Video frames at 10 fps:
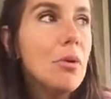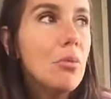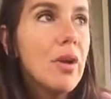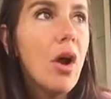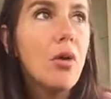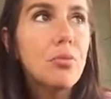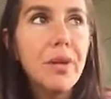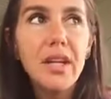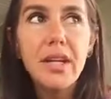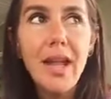We all
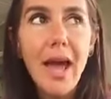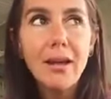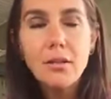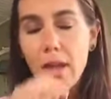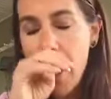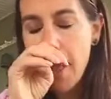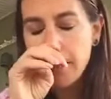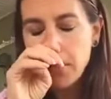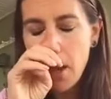reconnect, and